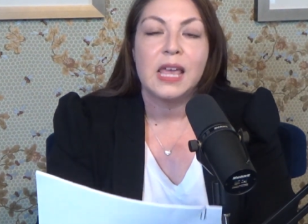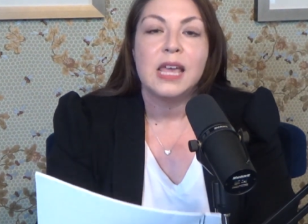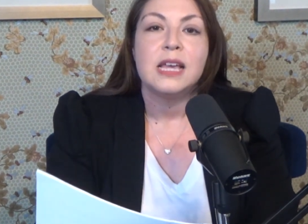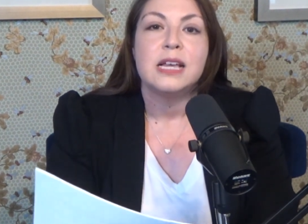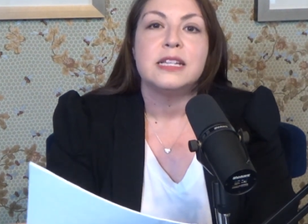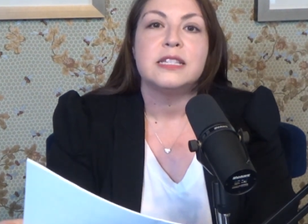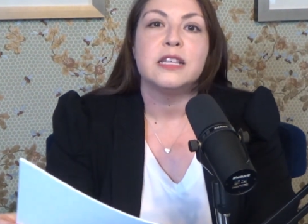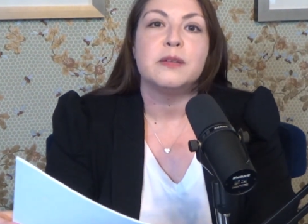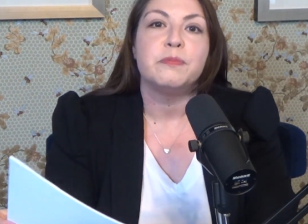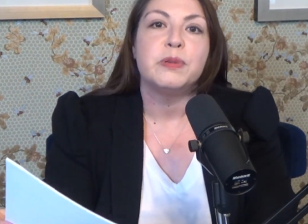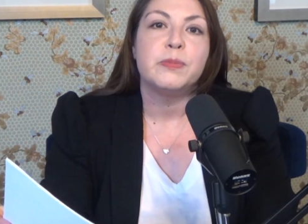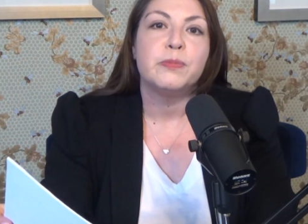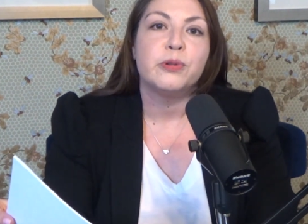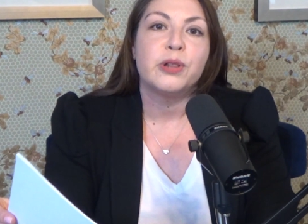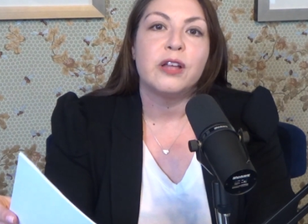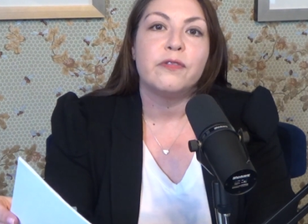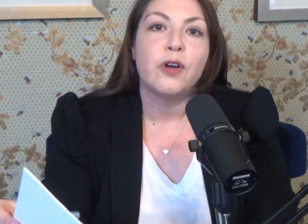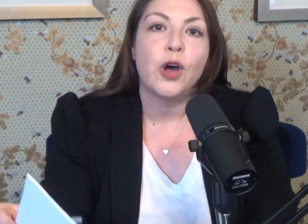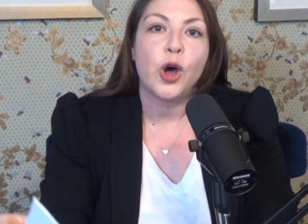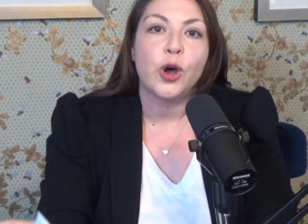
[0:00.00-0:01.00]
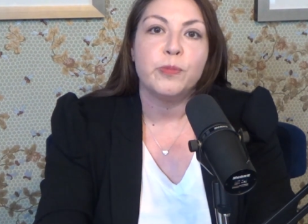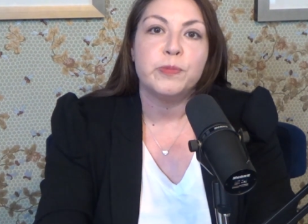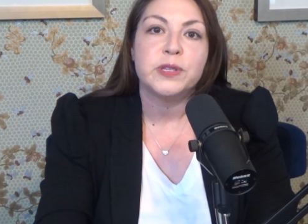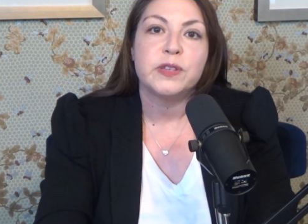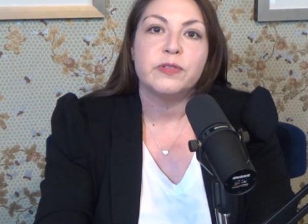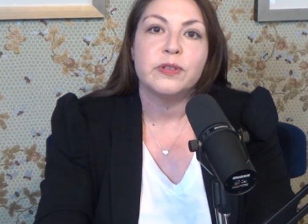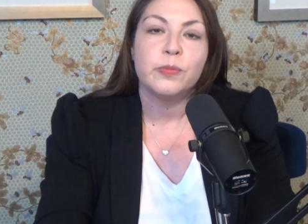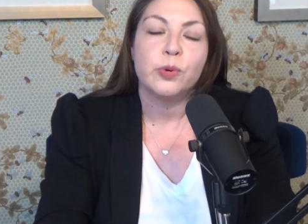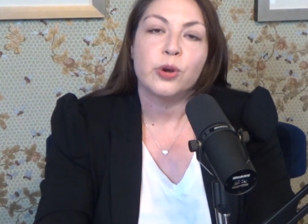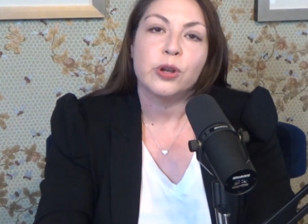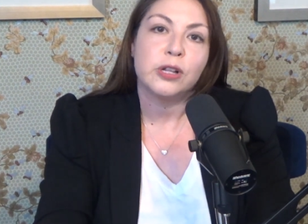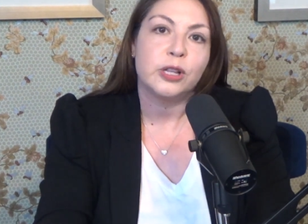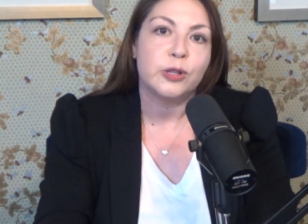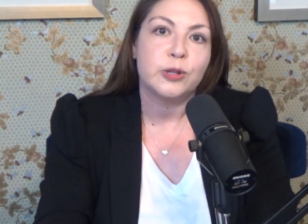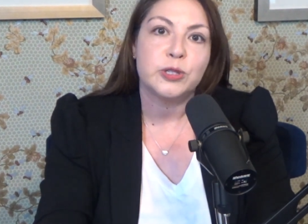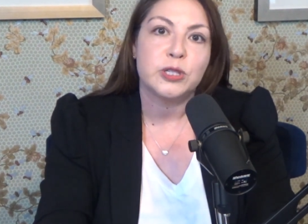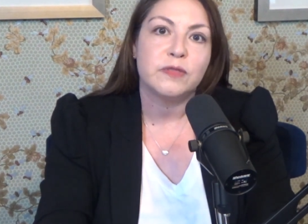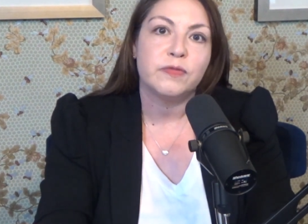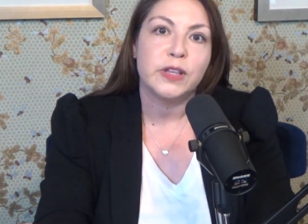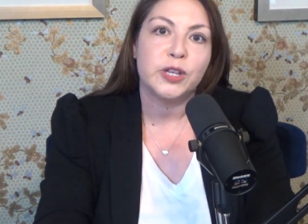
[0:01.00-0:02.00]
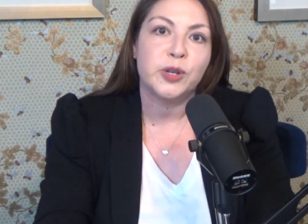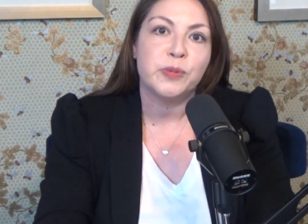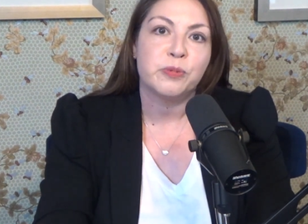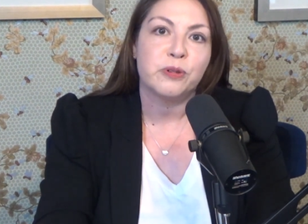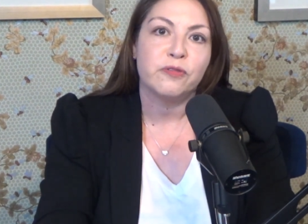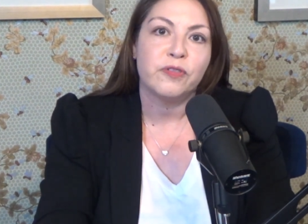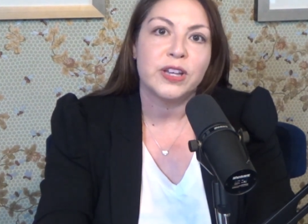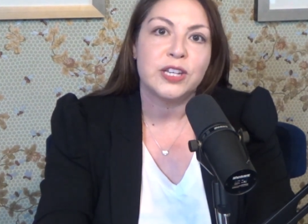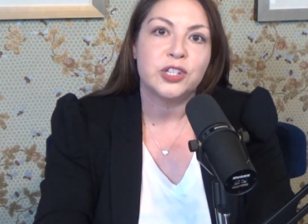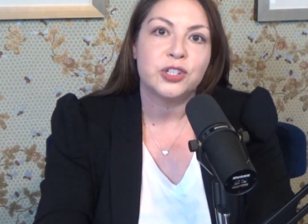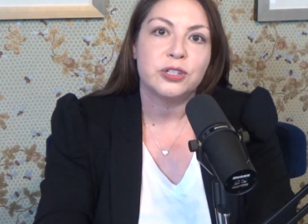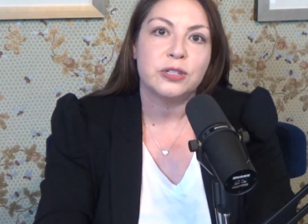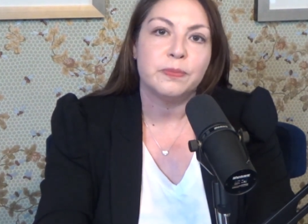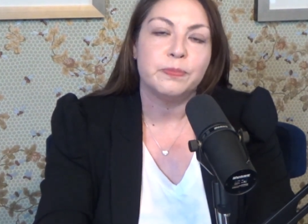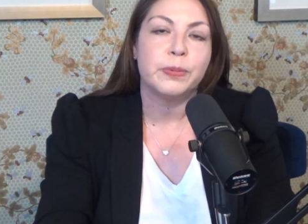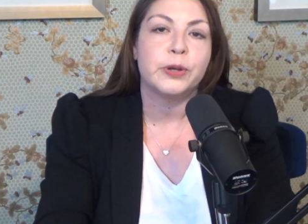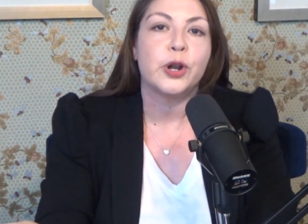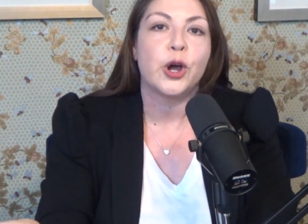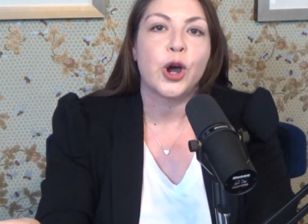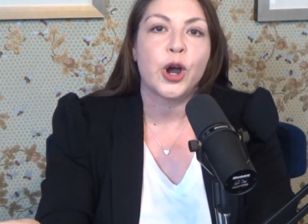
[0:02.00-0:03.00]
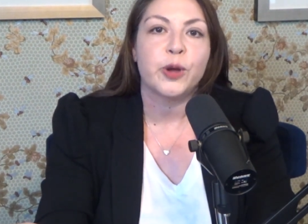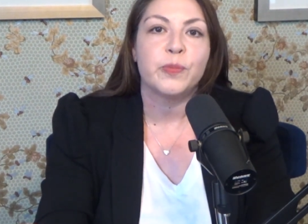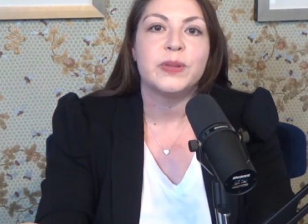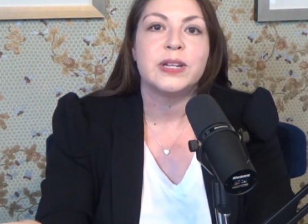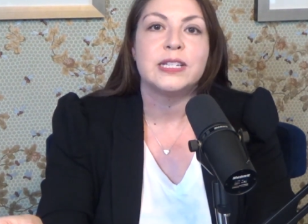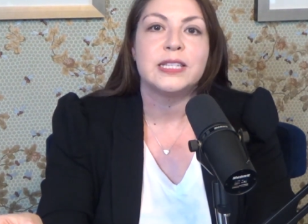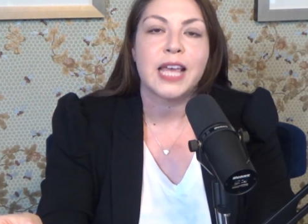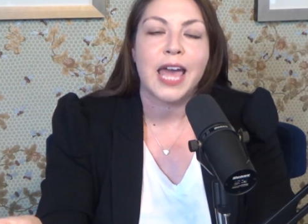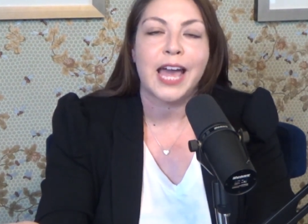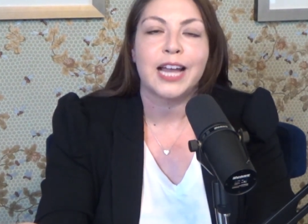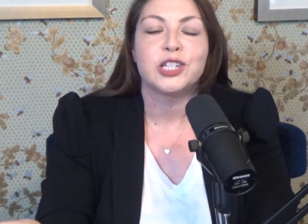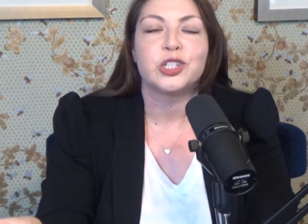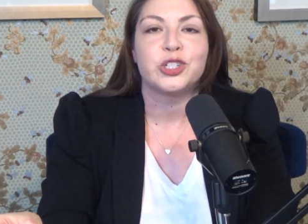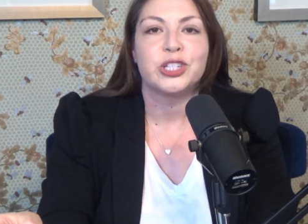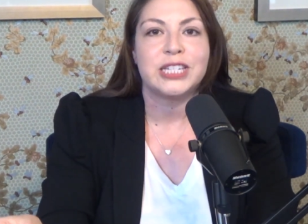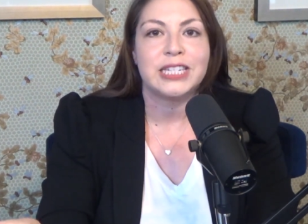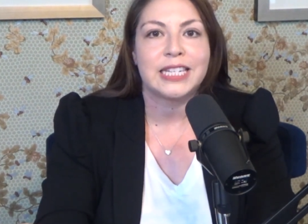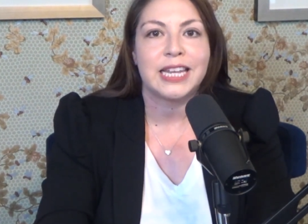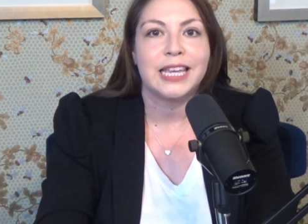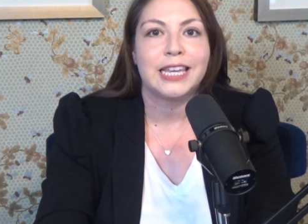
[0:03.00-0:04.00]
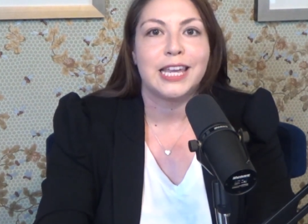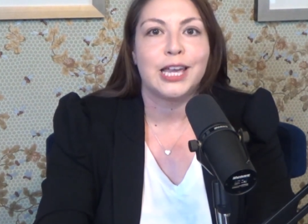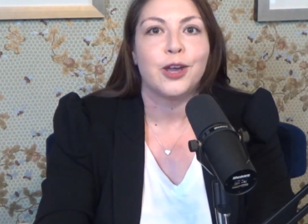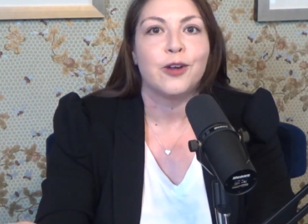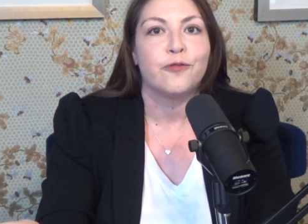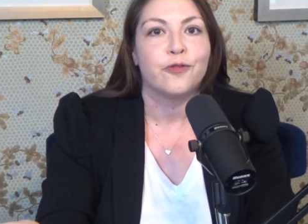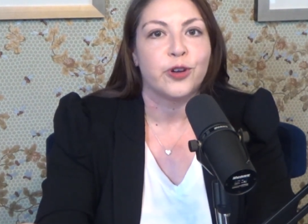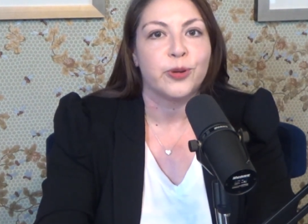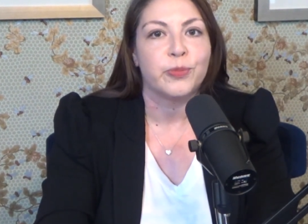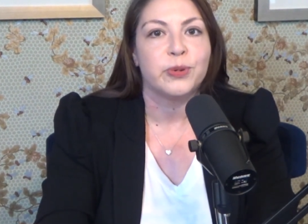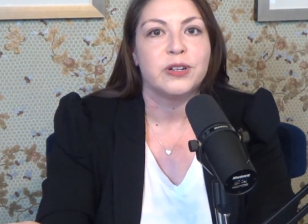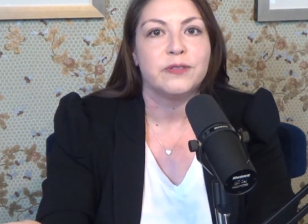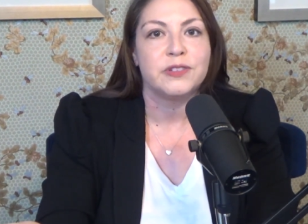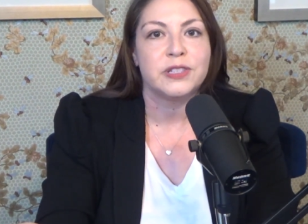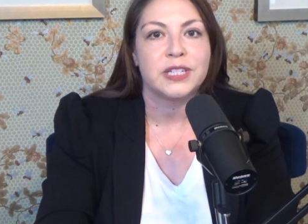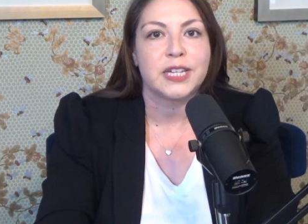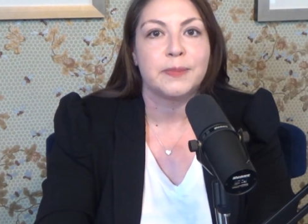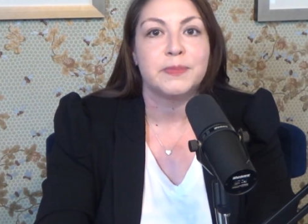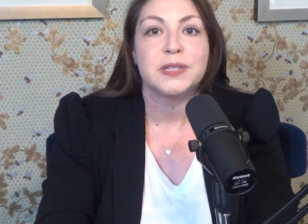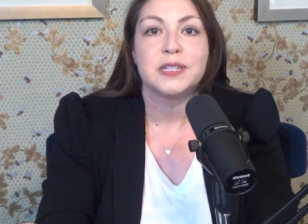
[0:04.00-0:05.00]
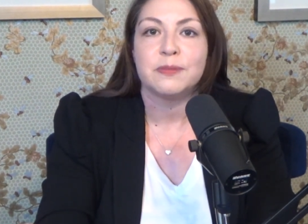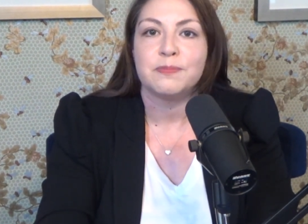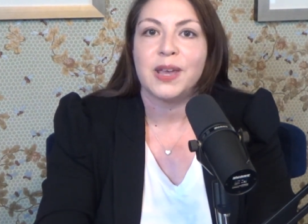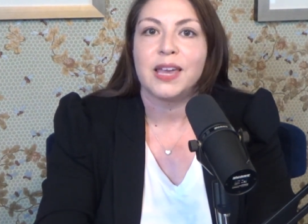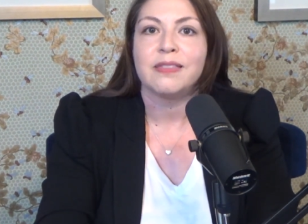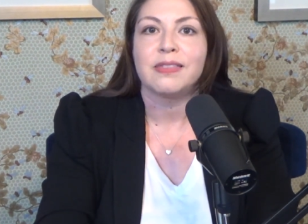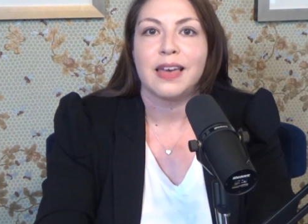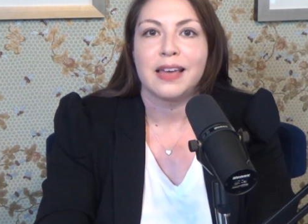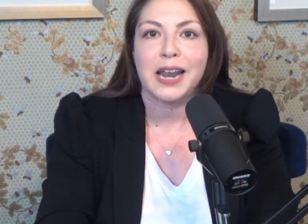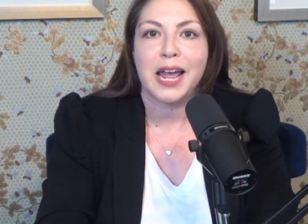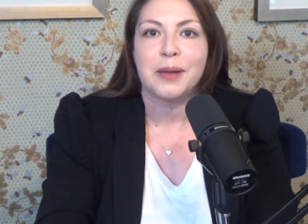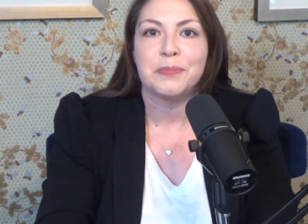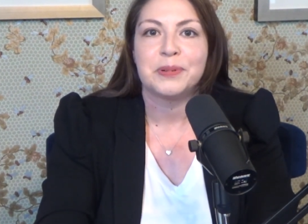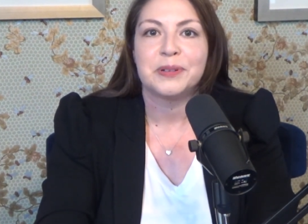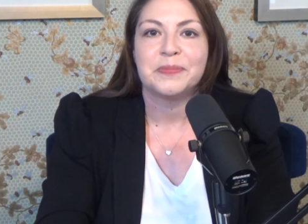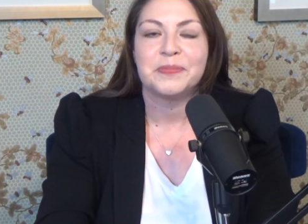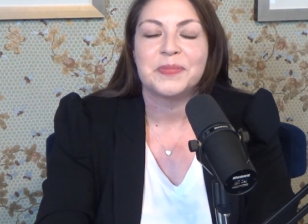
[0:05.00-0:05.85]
Some people have hopes of a more inclusive legal profession, but Armin is actually taking affirmative steps to make that happen.